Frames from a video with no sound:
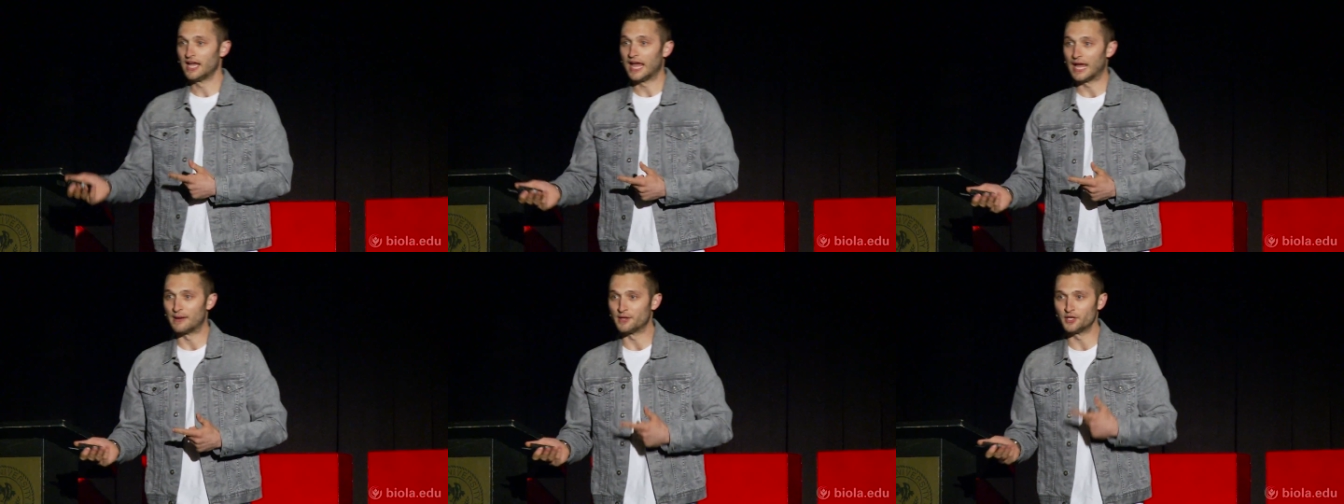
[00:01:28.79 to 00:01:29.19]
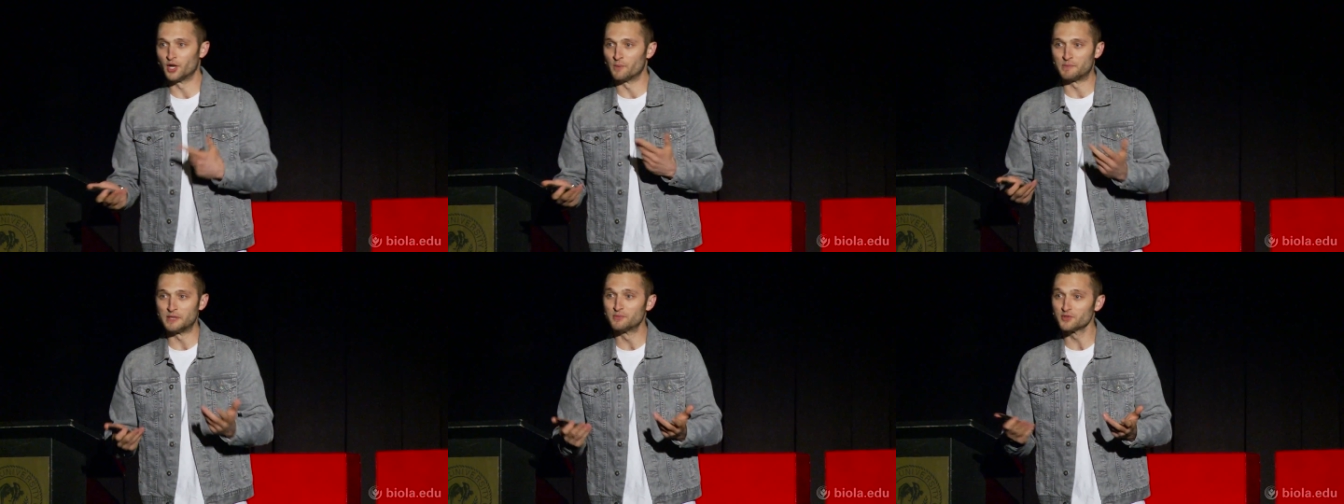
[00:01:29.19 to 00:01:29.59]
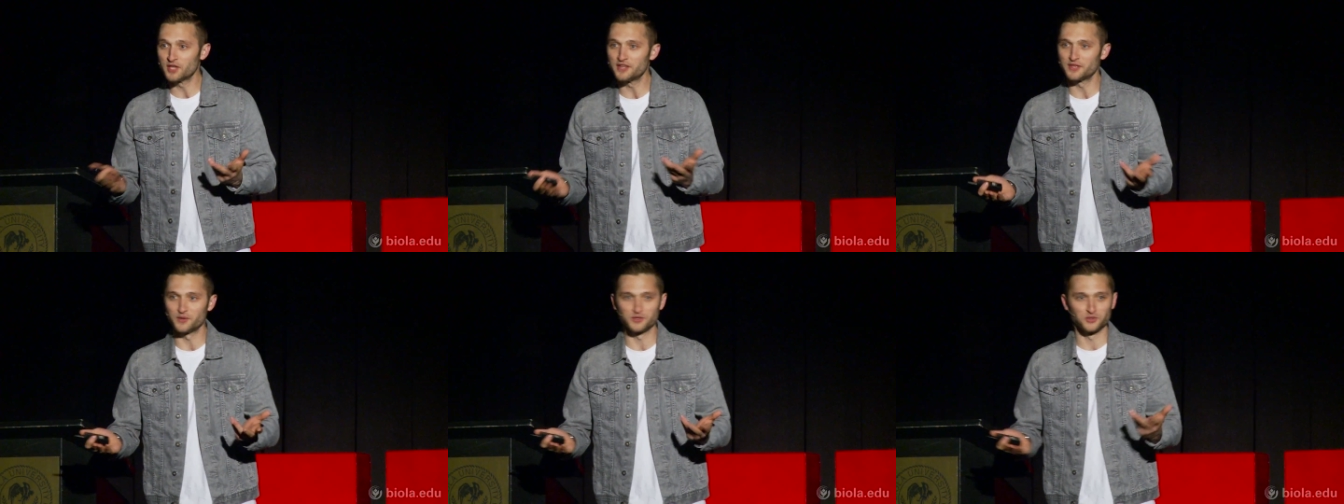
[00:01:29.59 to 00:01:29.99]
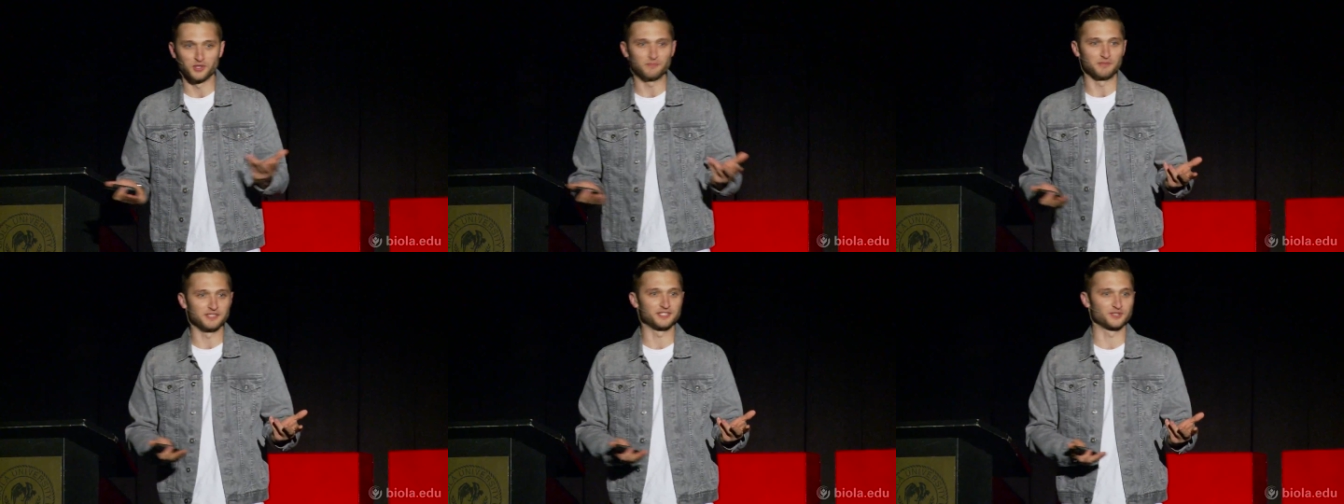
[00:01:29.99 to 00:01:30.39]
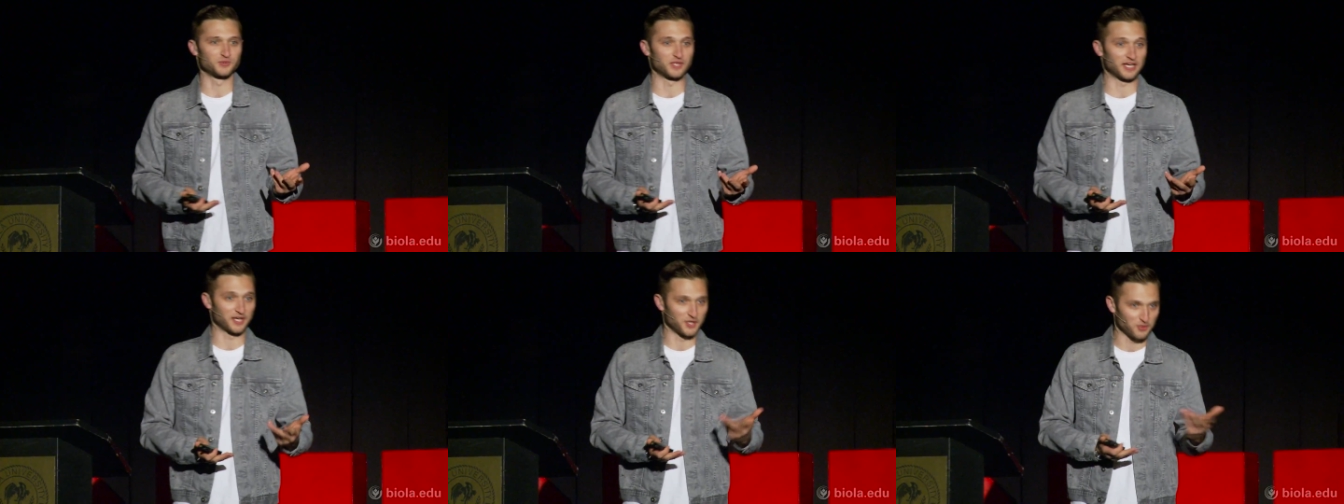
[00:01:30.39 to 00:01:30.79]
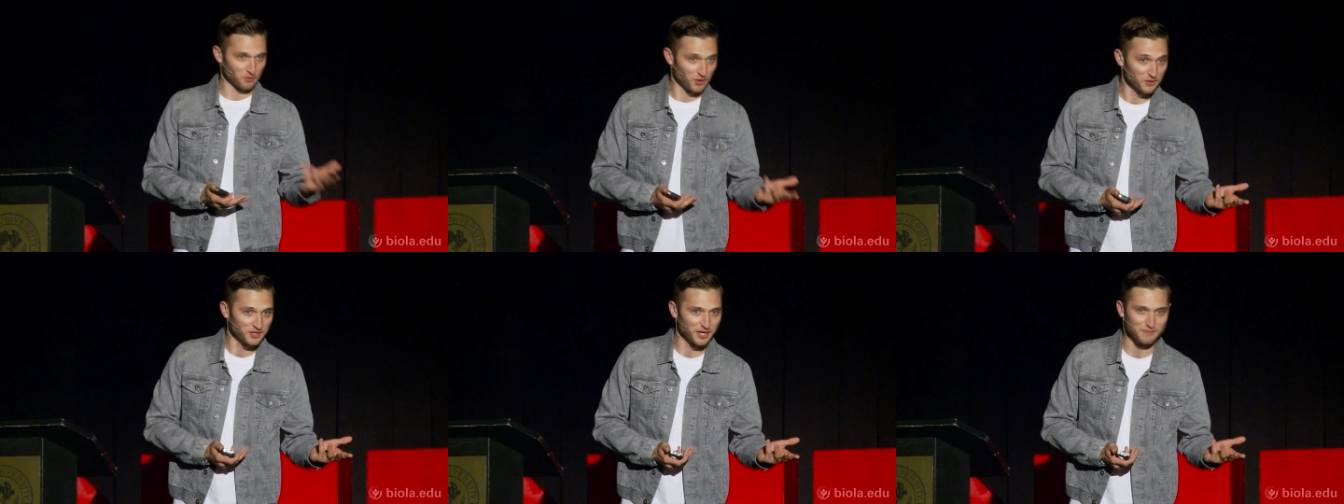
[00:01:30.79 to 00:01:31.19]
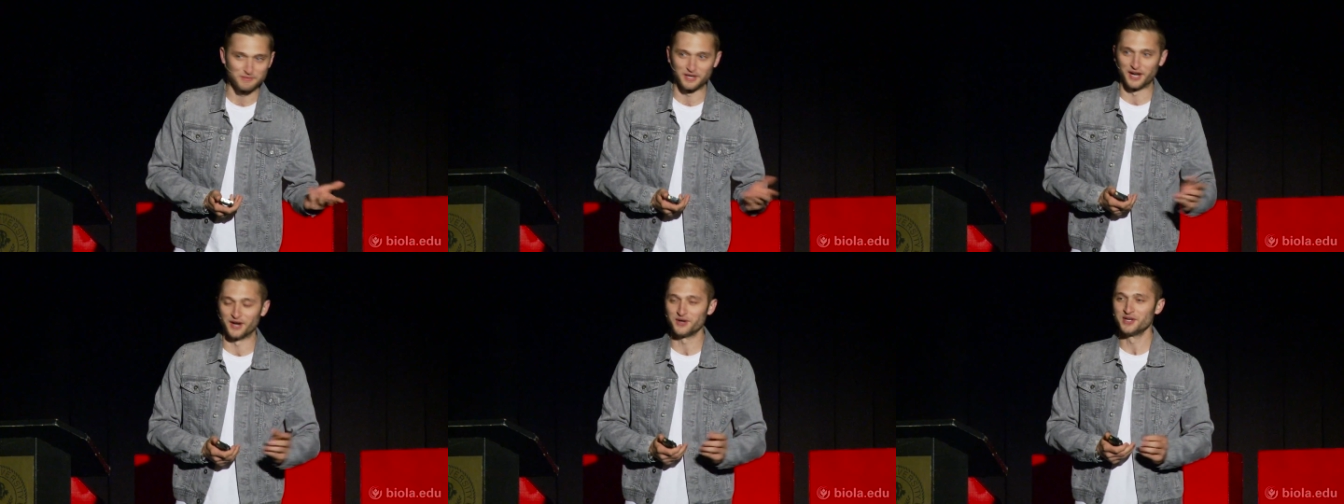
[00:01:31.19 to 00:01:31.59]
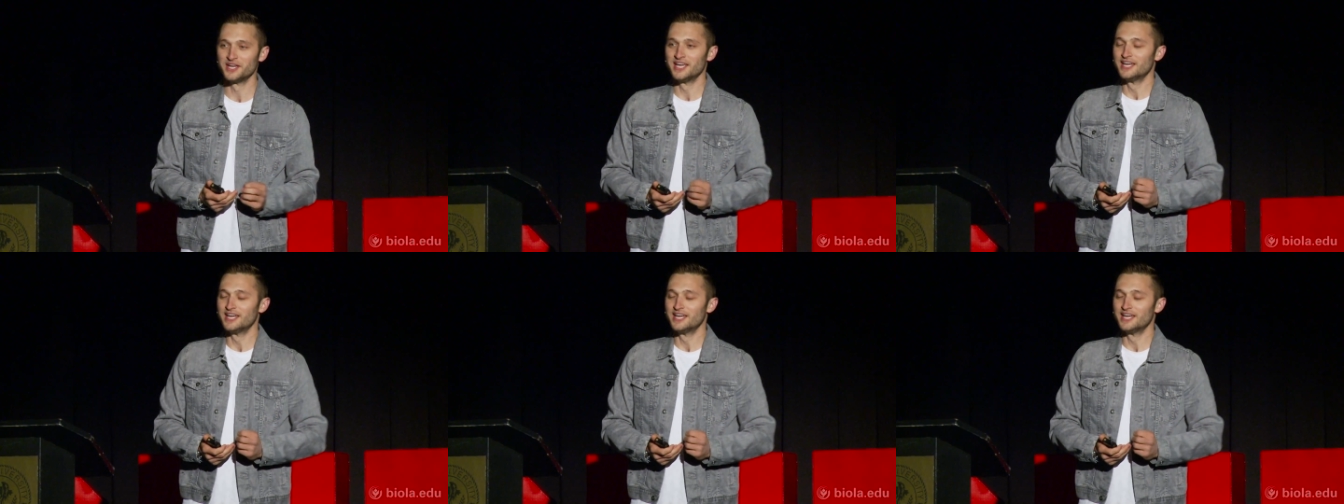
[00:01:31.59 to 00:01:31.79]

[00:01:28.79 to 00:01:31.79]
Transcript: And, you know, people thought they were doing business with like a grown-up, you know?